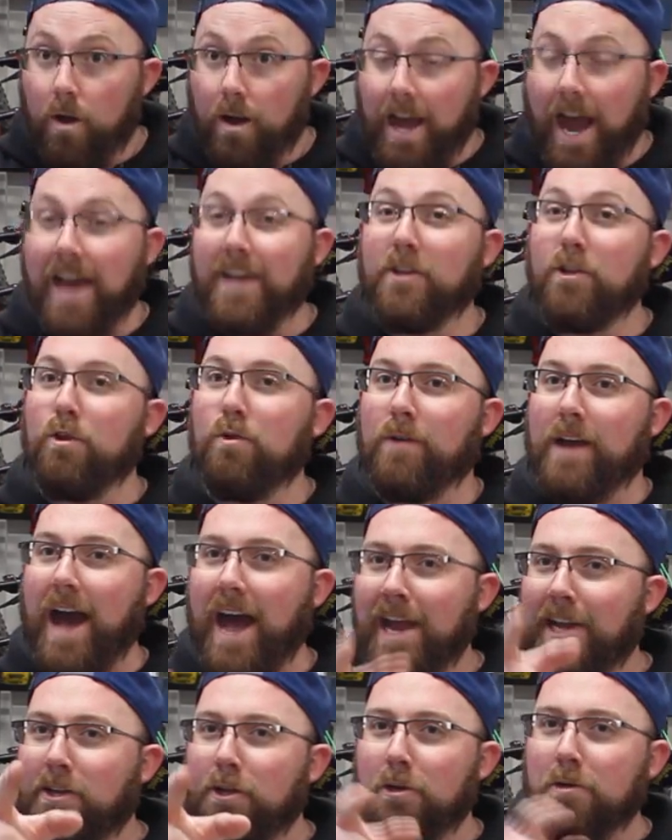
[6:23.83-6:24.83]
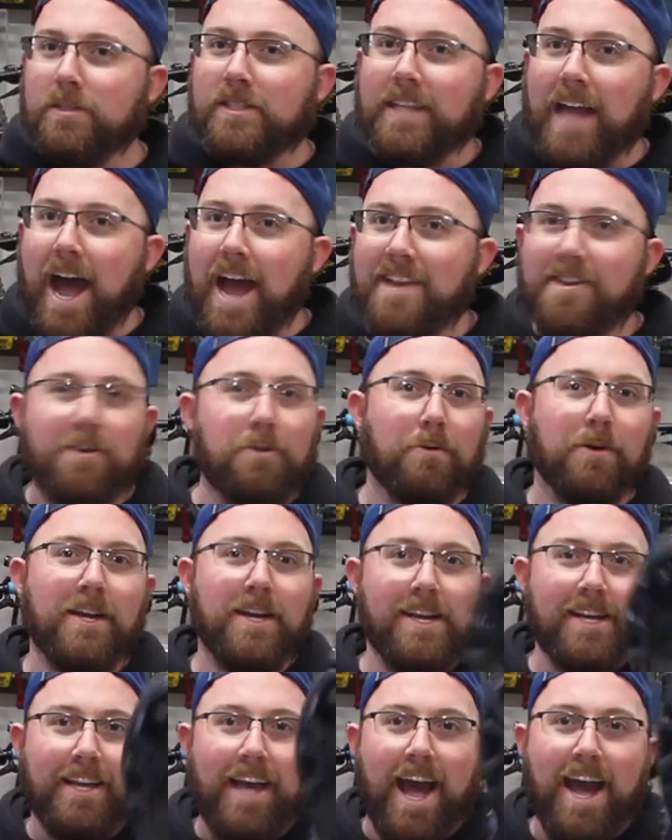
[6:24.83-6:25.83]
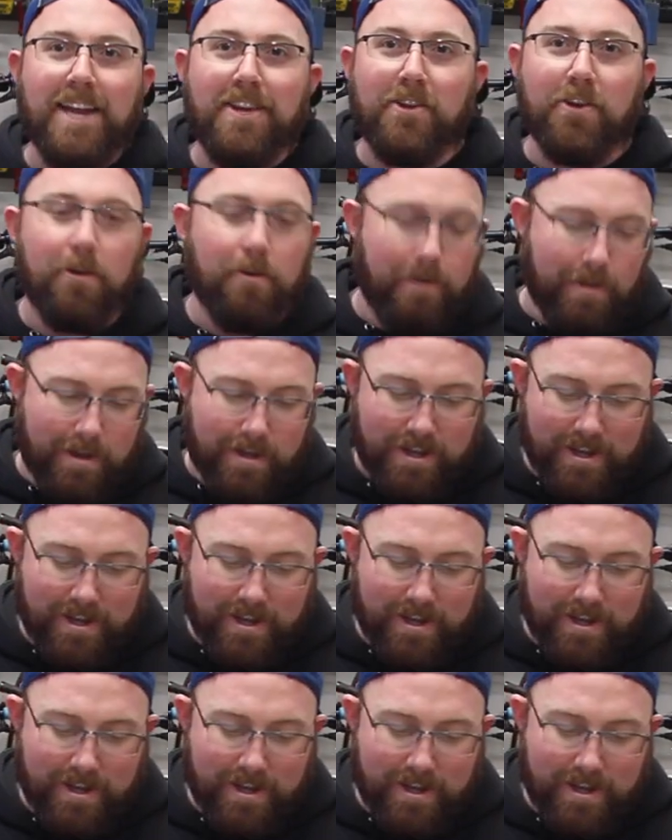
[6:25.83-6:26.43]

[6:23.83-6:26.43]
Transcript: Kyedoo, Kyedoo, Skydu, Kyedoo,